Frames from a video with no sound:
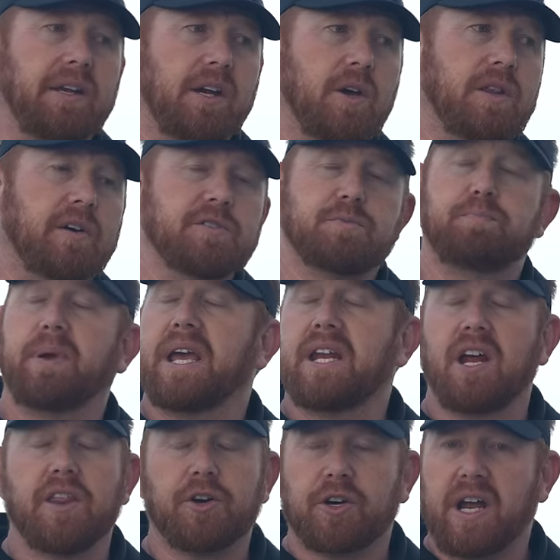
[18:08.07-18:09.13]
I know there's
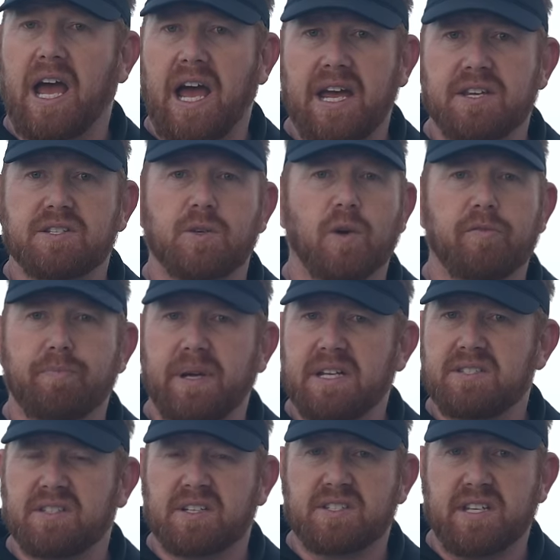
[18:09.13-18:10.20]
been other guys who have
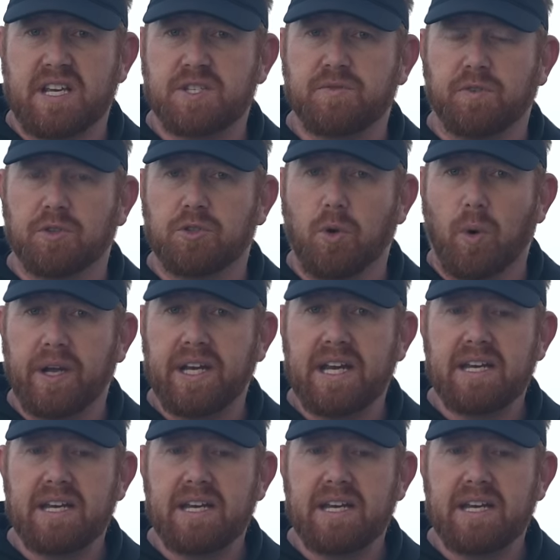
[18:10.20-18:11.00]
been successful doing